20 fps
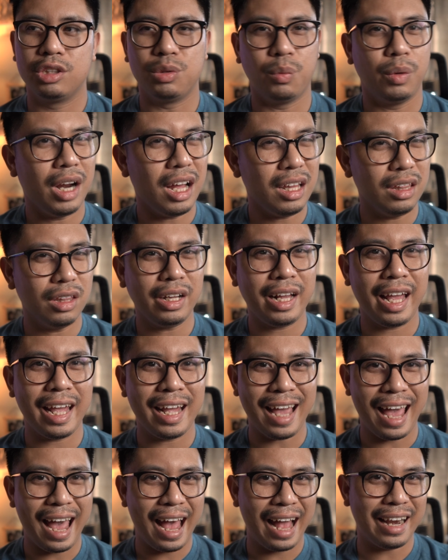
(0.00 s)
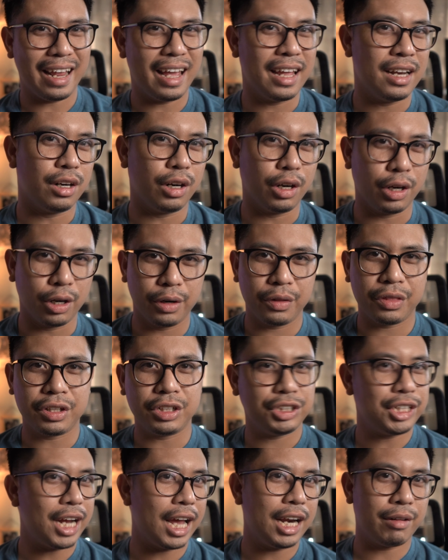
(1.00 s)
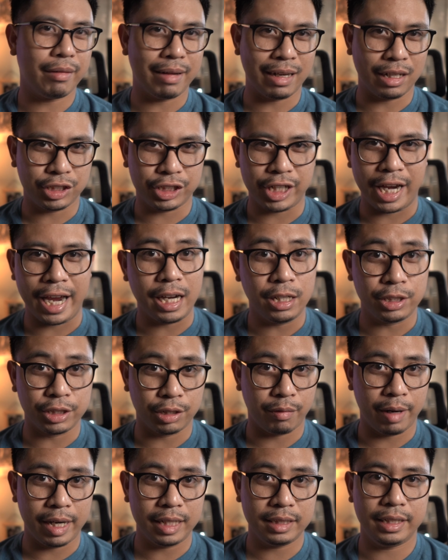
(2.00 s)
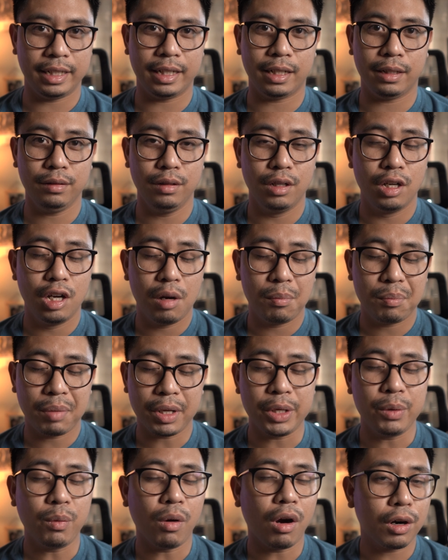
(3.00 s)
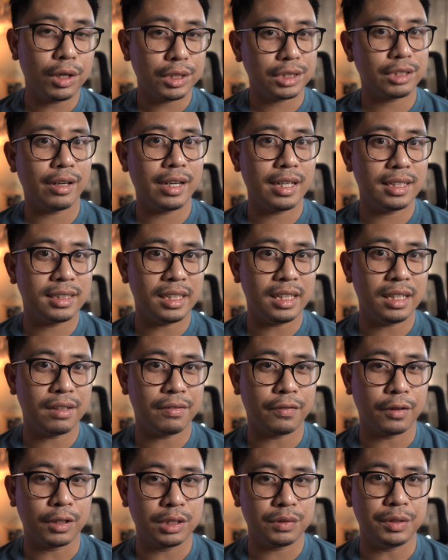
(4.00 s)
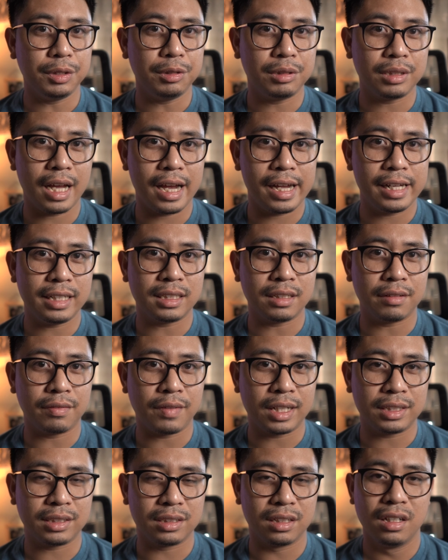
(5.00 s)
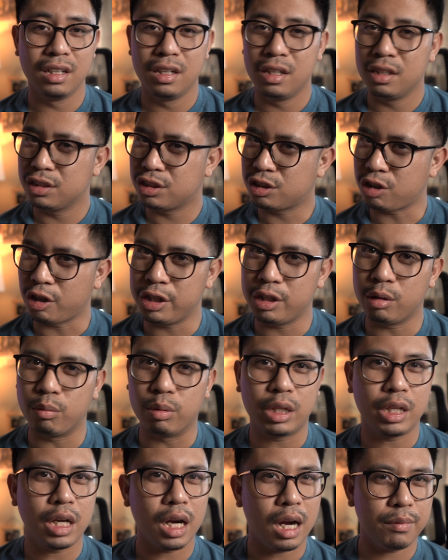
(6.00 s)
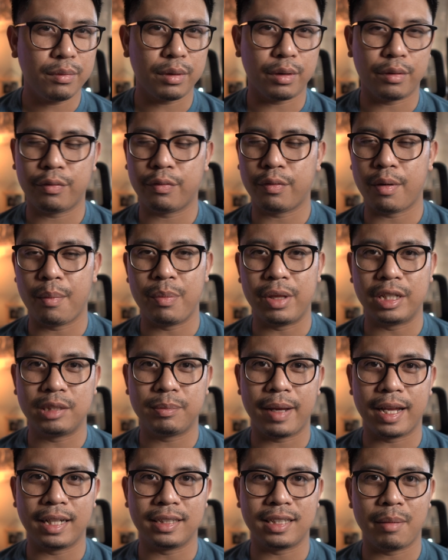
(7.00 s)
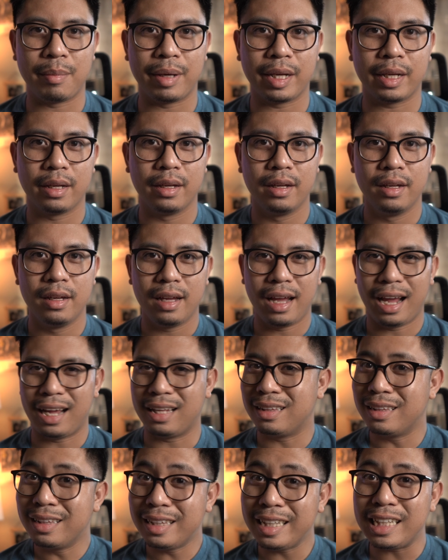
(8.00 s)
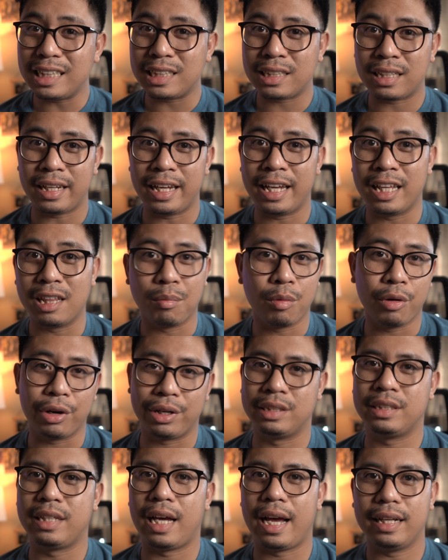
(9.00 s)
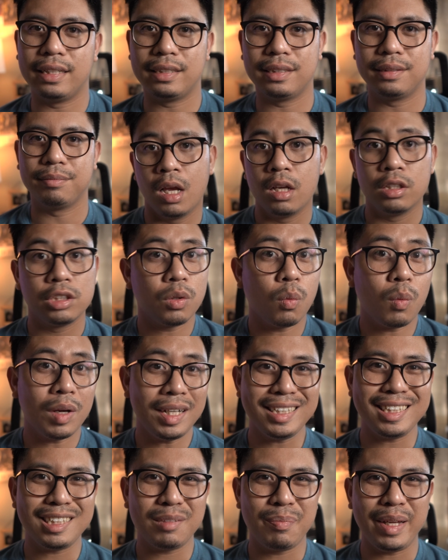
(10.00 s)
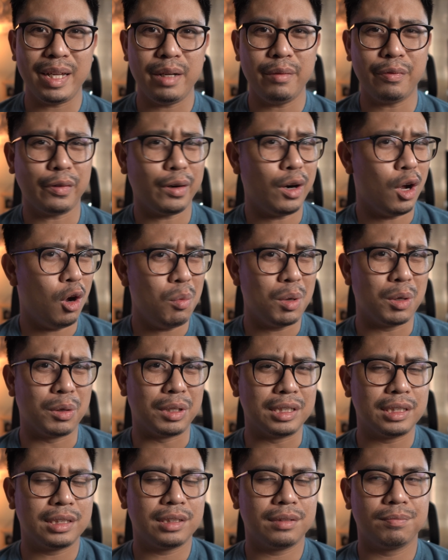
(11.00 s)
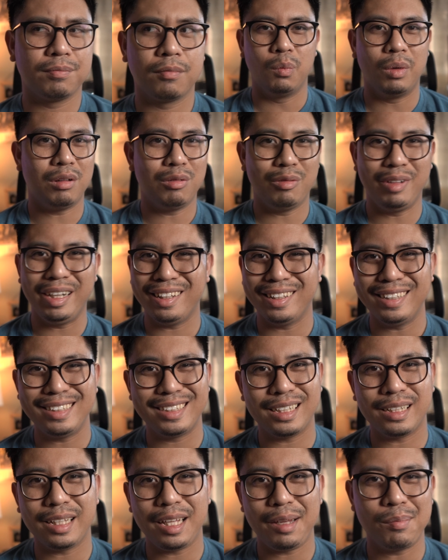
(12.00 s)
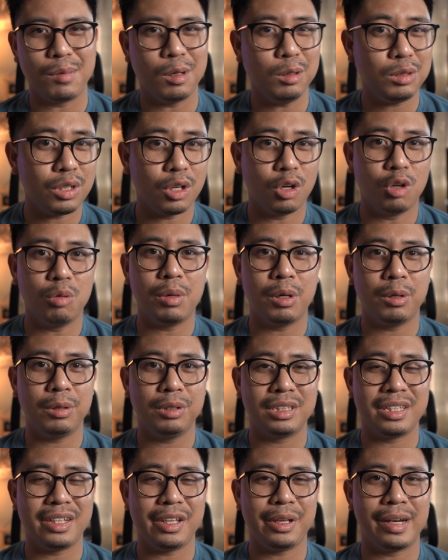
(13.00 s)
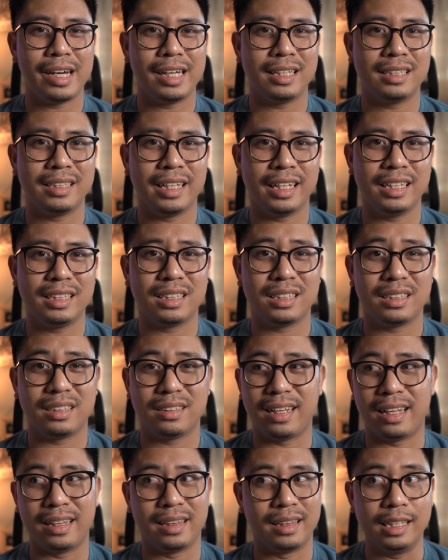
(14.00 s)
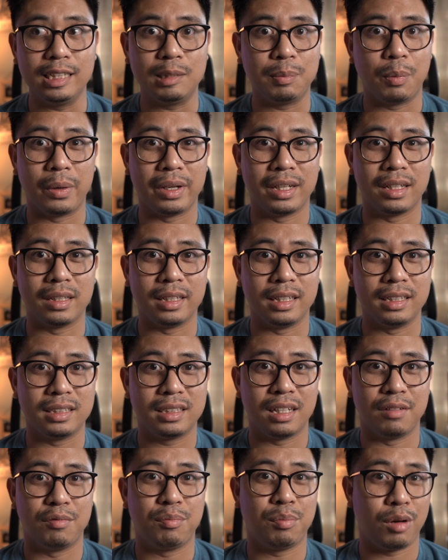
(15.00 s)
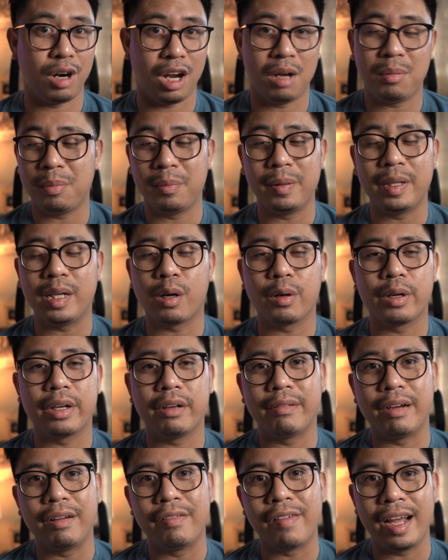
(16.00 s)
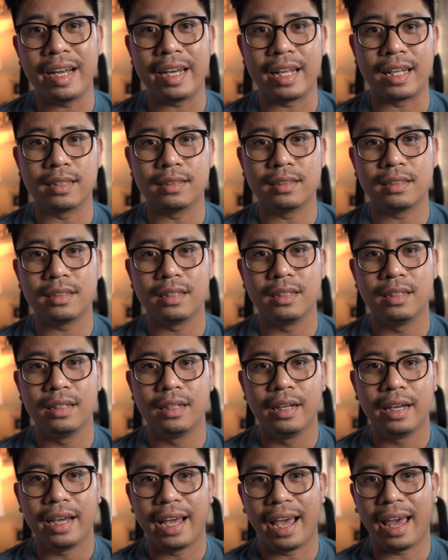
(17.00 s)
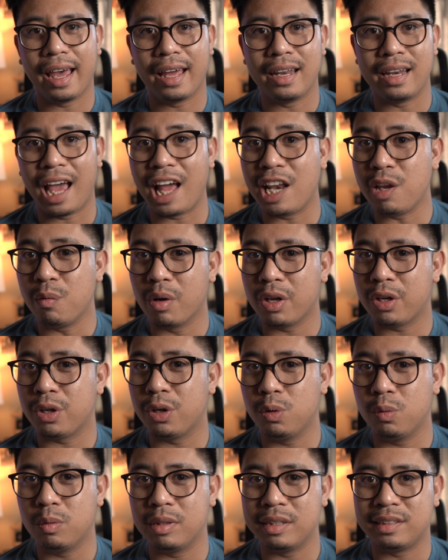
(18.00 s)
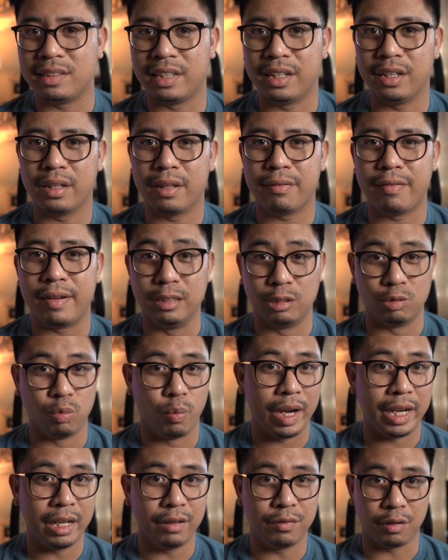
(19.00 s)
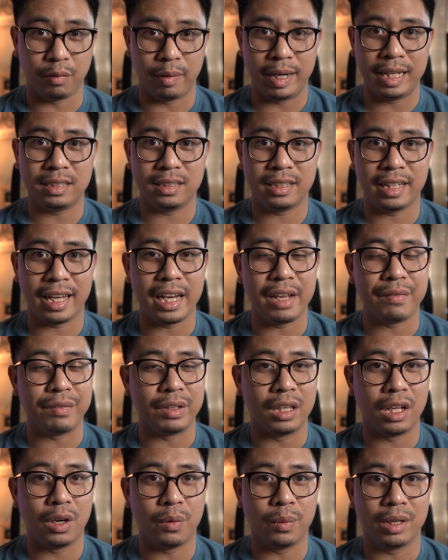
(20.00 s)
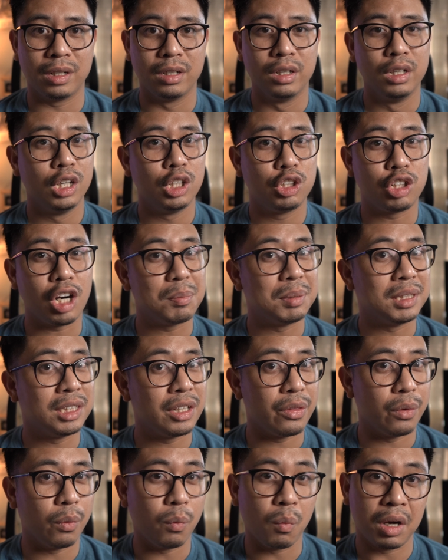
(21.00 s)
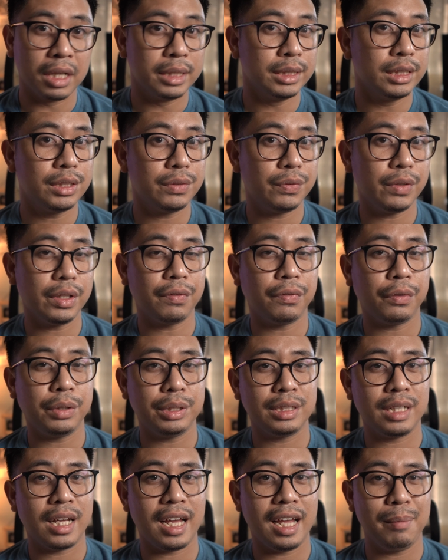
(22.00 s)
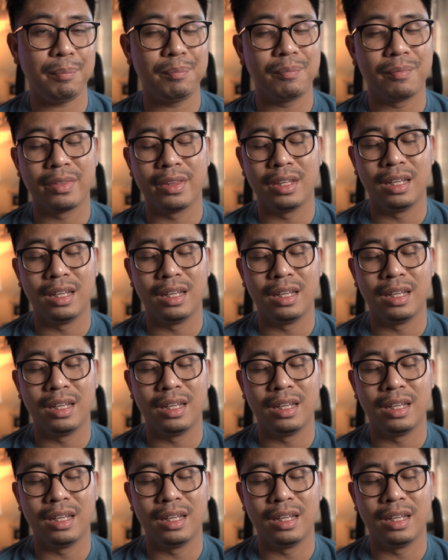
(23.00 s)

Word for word: So we're not looking at an earth-shattering change in rates here, but you are starting to see the first few signs of us starting to recover from this pandemic, at least in the market's eyes. So what does this mean for homeowners? Well, realistically, most homeowners in the United States, at this point at least, have probably already refinanced. And anyone who was sitting on the fence waiting for rates to get even lower, drop into the ones for the first time,